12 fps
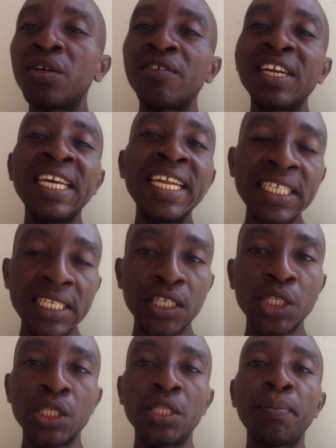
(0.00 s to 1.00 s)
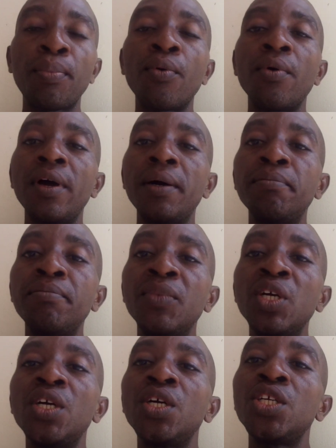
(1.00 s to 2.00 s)
relate it to the poem,
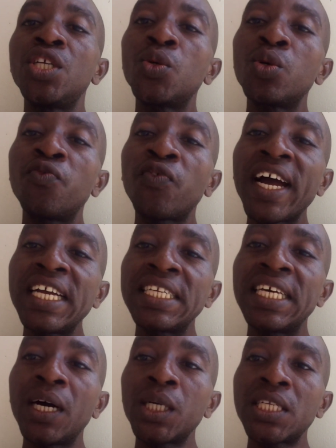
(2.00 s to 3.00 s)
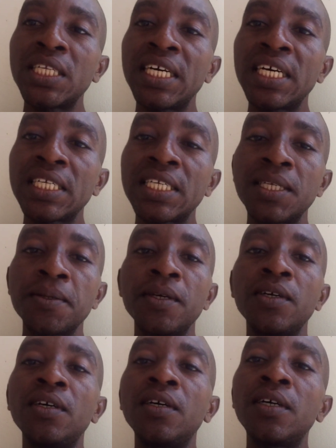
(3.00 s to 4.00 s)
you would find out that
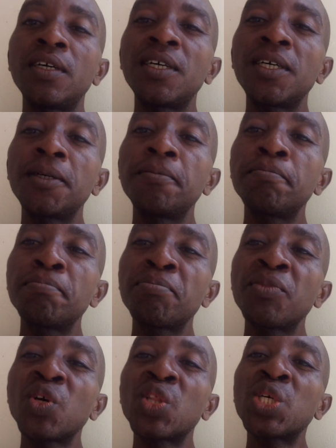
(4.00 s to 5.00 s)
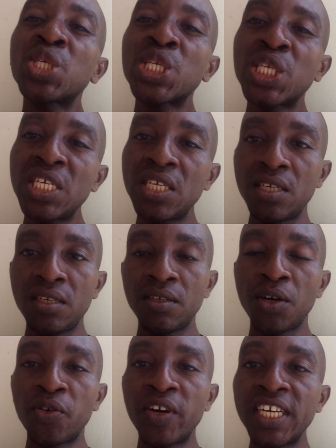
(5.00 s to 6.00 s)
the sea,
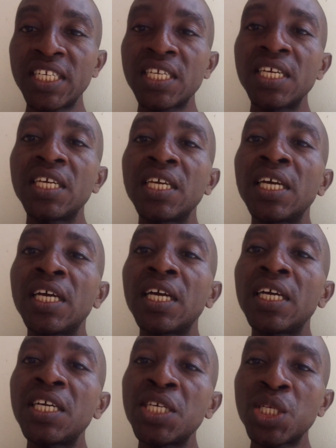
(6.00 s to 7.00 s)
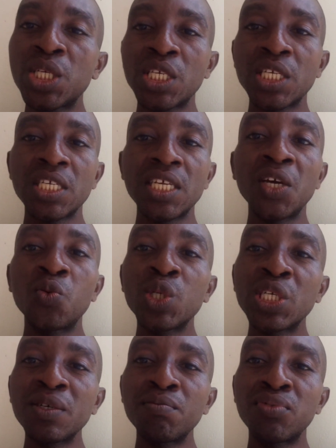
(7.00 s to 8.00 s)
all right, is a
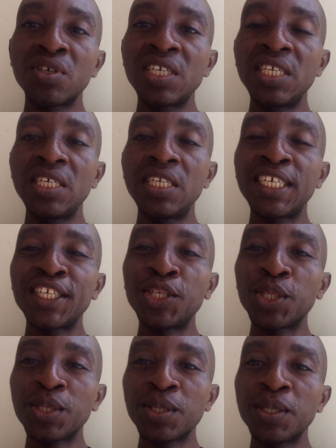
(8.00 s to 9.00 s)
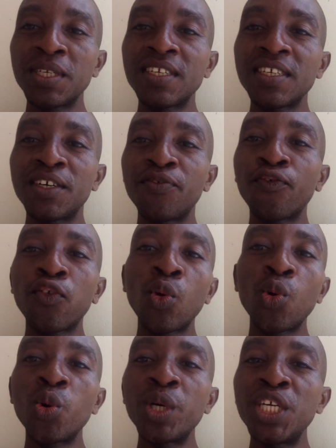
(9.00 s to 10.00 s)
water body that doesn't
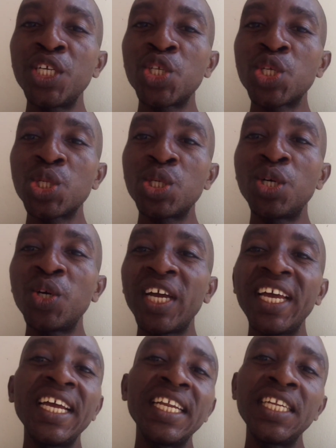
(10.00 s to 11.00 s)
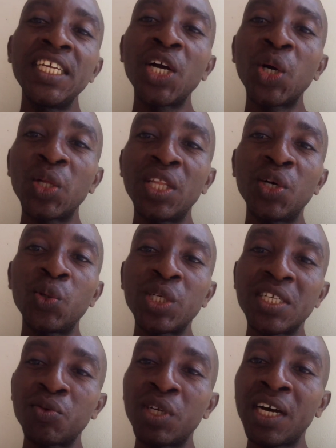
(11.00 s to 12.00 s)
flow into any other
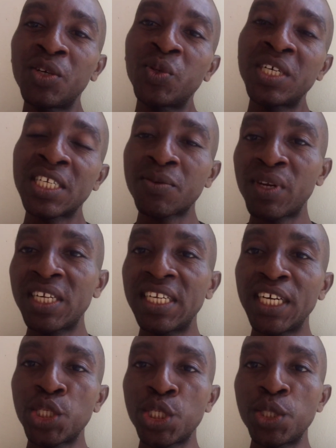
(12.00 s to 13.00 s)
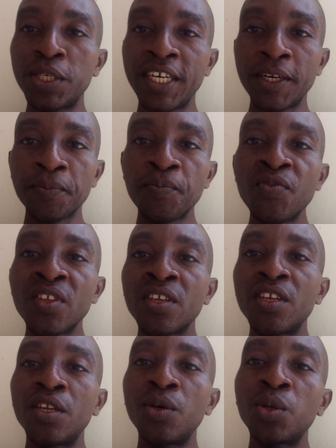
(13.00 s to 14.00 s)
water body. How do I explain that to you now?
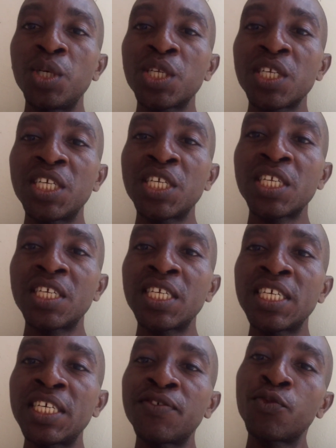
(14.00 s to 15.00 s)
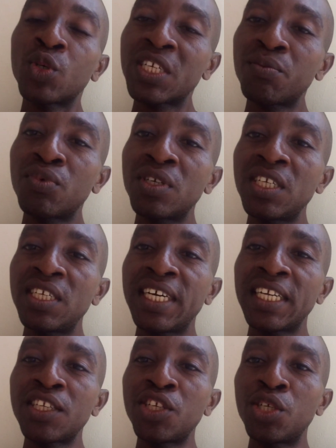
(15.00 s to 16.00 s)
It's a water body
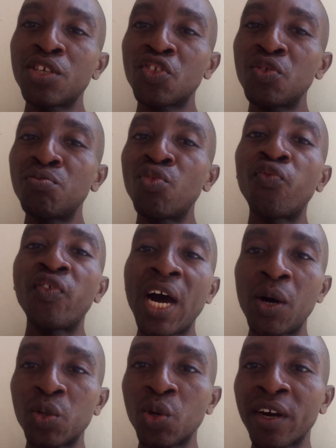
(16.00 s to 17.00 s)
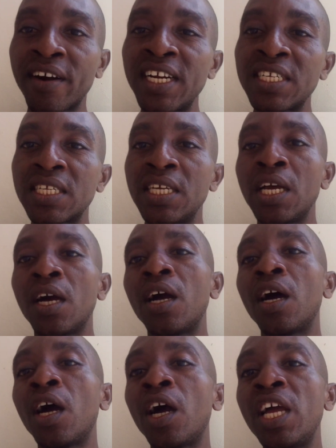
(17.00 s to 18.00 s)
that doesn't move out, all right?
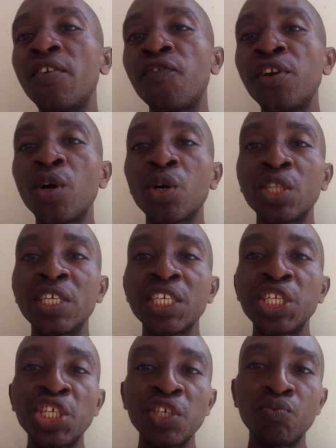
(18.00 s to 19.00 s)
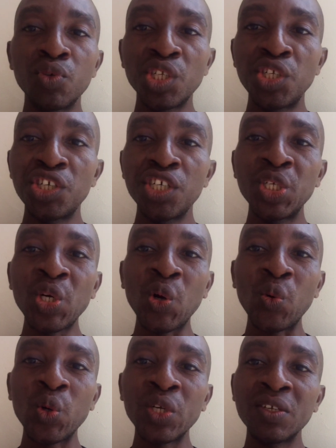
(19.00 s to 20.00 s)
Every other tributary
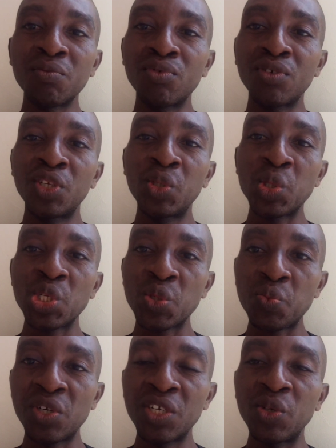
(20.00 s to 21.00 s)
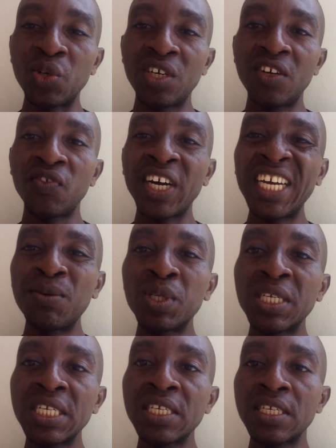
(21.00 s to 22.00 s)
or water body or spring or river
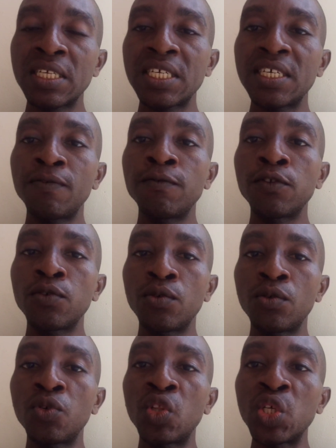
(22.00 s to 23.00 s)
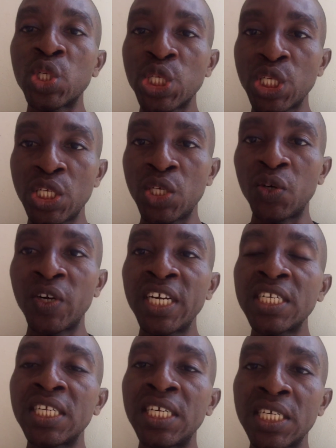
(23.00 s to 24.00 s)
empties itself to the sea, all
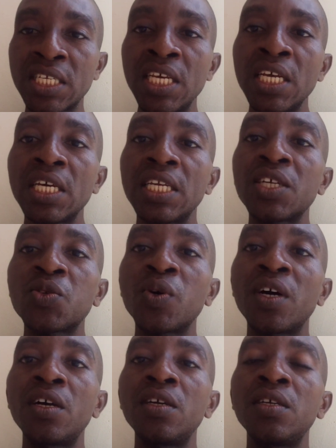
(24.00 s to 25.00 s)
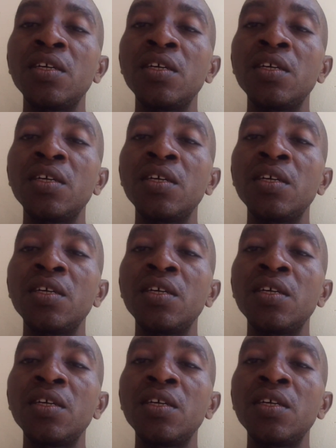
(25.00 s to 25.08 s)
right? Yes, that's why